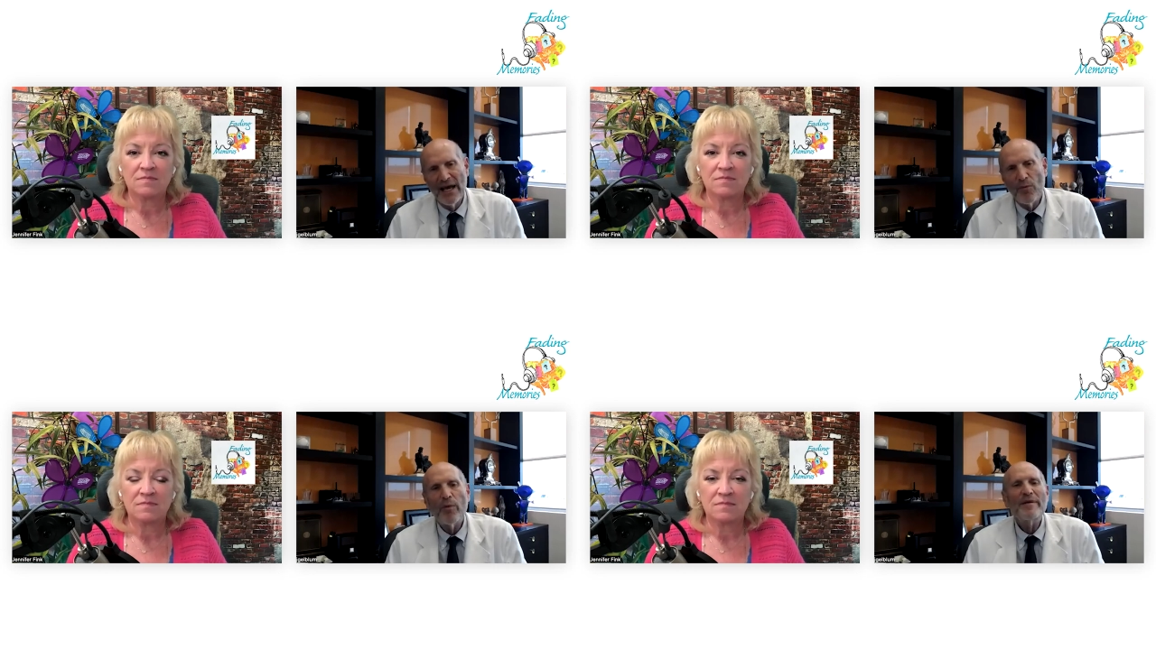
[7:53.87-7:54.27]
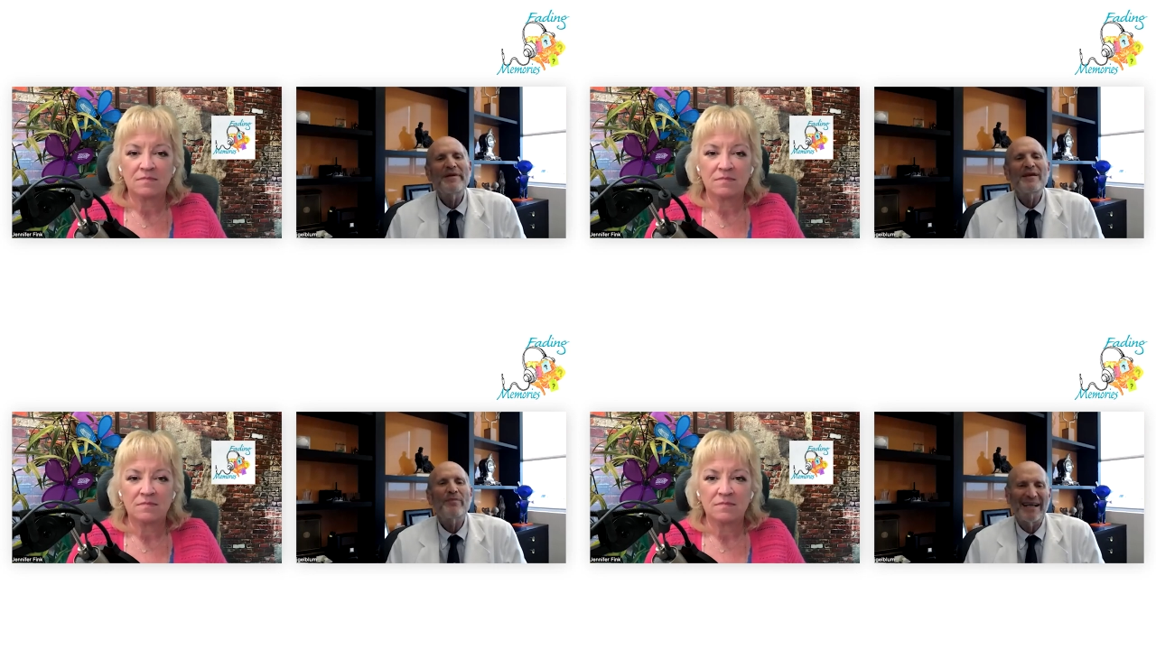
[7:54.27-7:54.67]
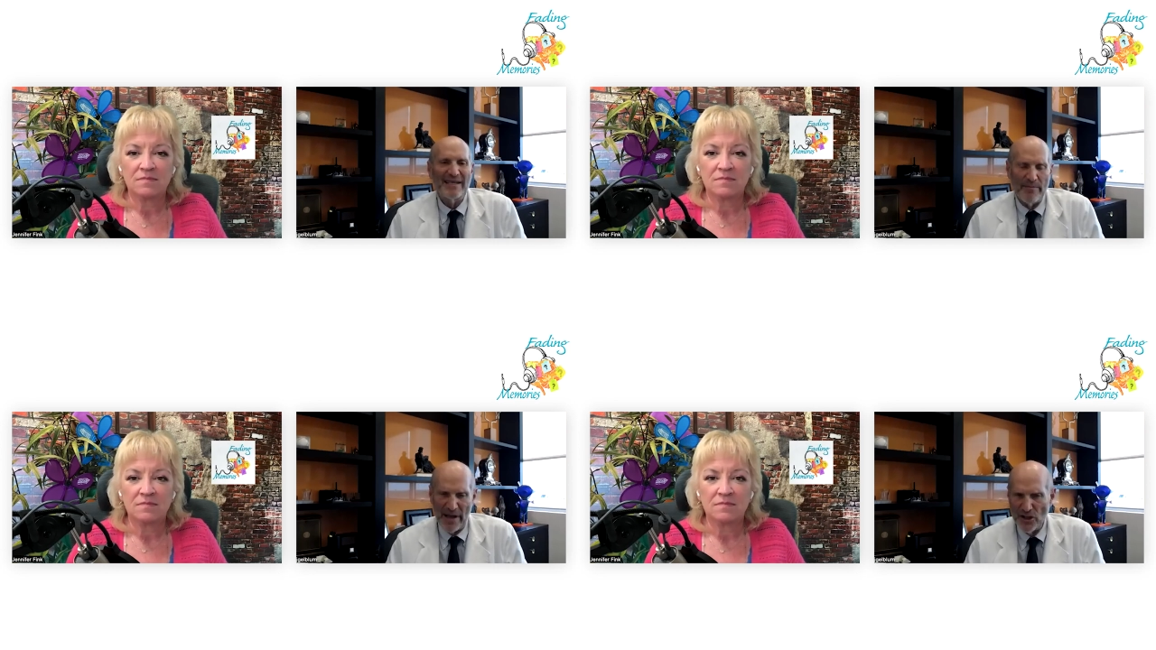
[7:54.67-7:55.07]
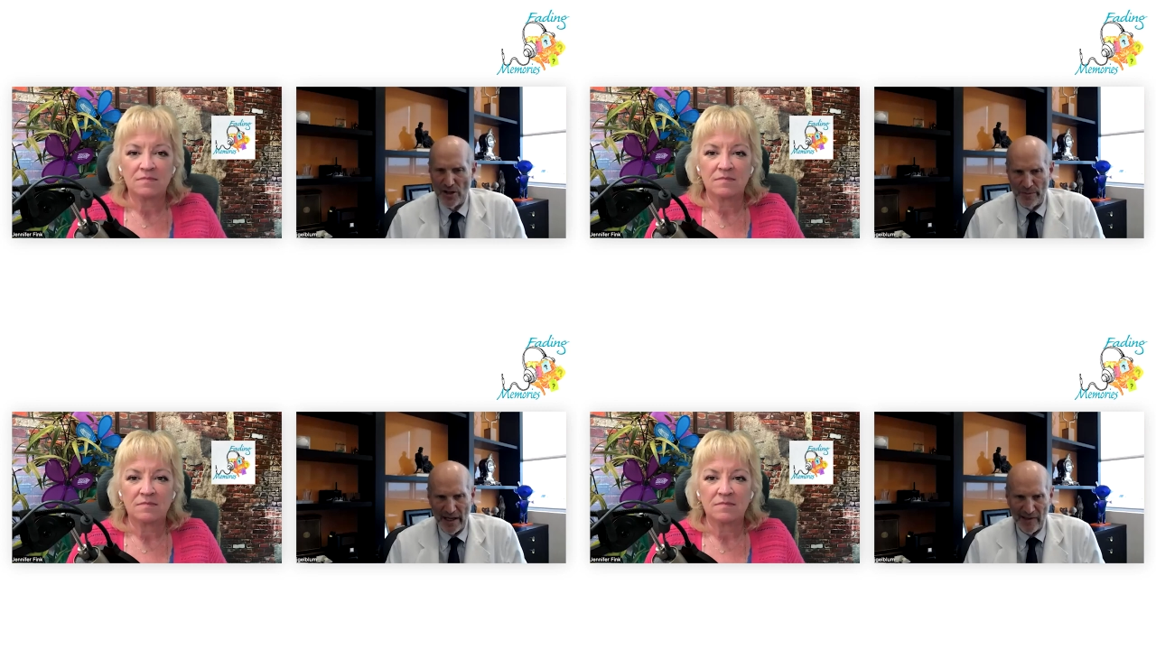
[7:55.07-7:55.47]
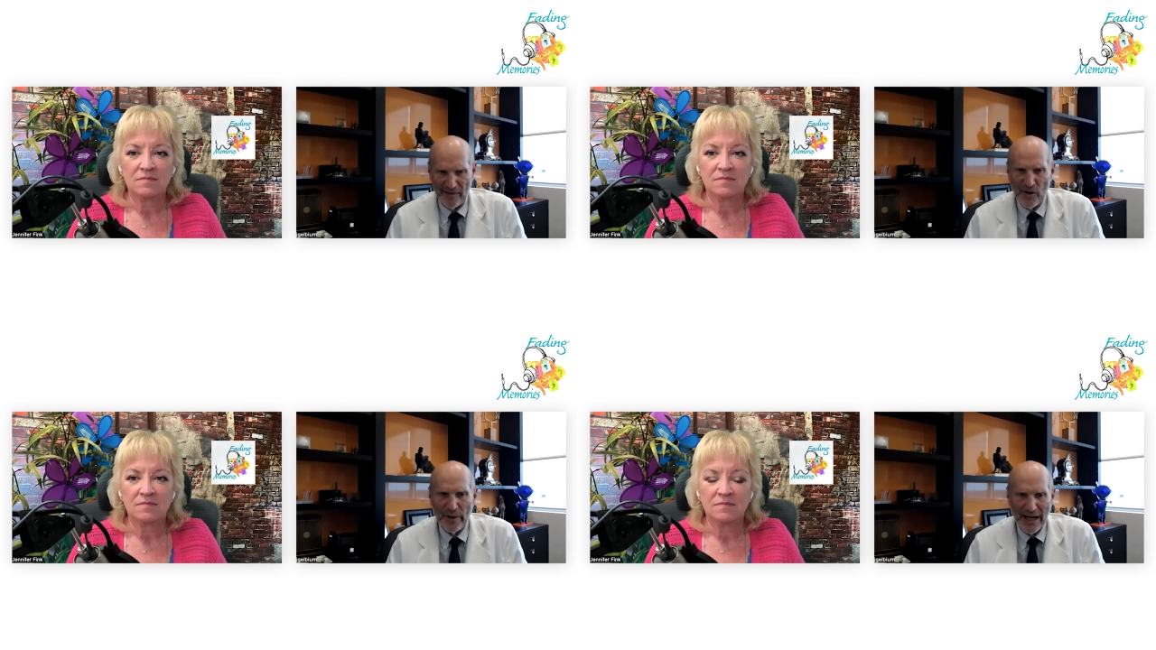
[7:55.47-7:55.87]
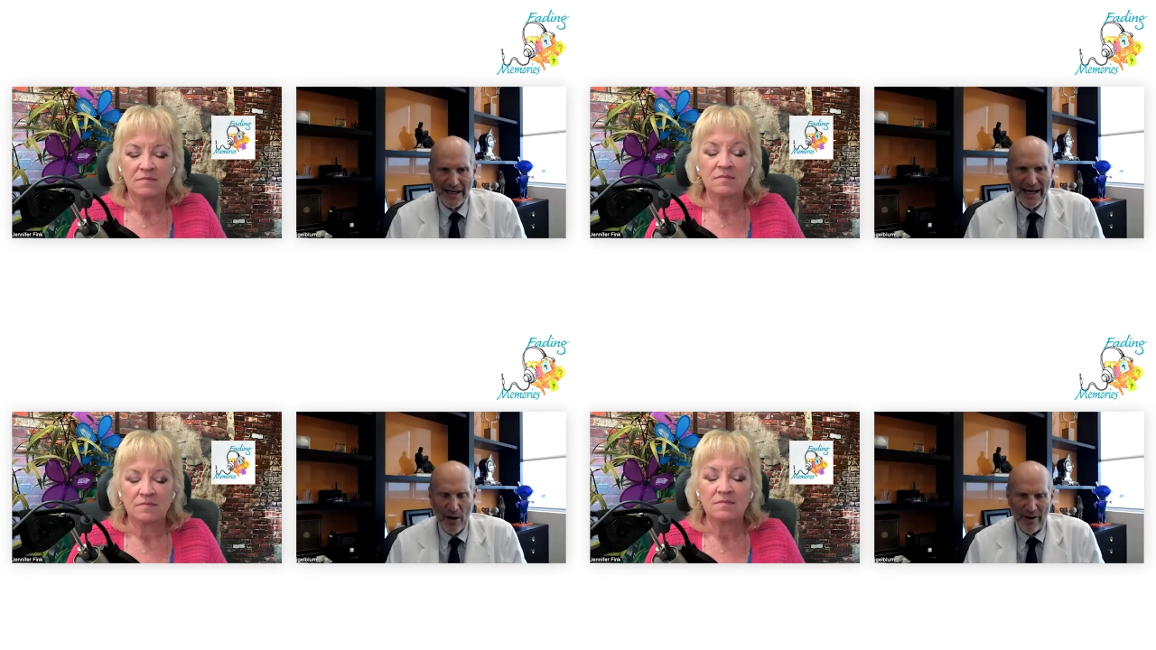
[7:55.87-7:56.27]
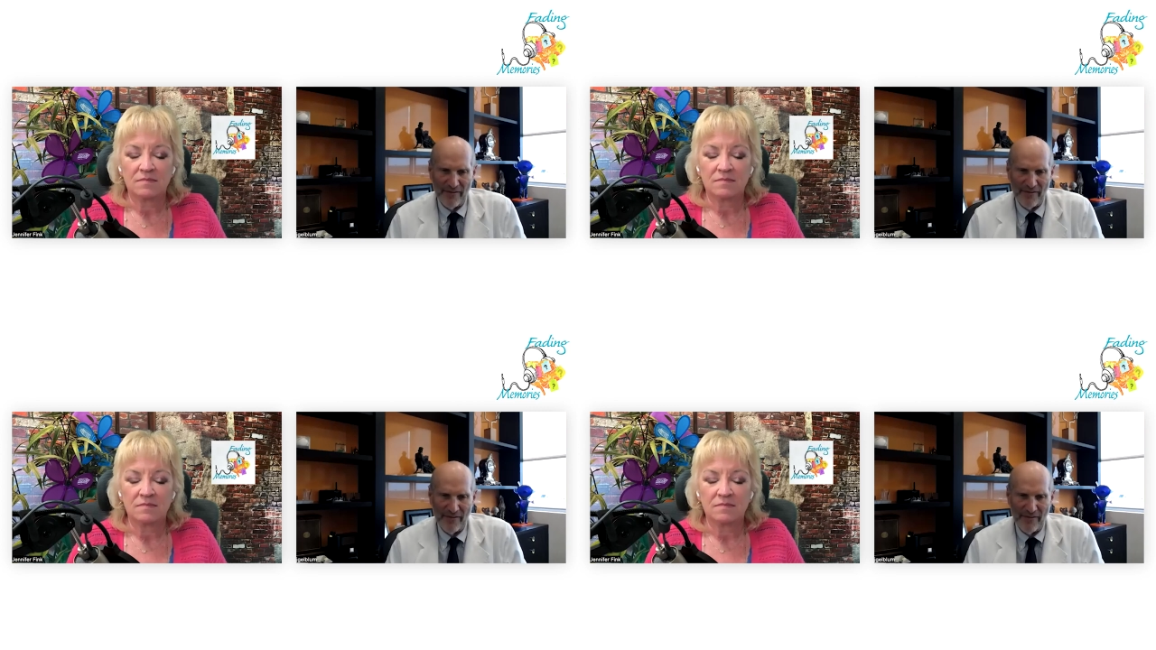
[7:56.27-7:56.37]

Speaker 1: what we mean by dementia, because you and I now